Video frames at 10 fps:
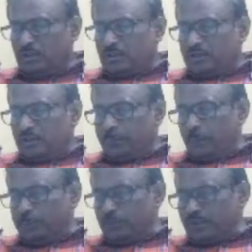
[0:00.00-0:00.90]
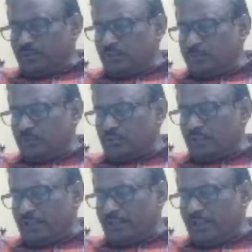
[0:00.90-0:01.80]
the population of such
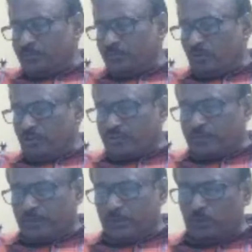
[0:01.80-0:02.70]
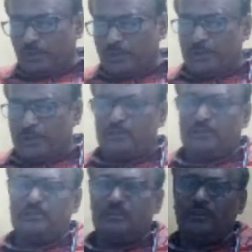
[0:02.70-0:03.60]
area falls below 1 million.
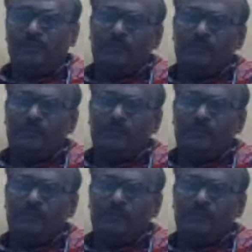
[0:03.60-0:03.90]
If the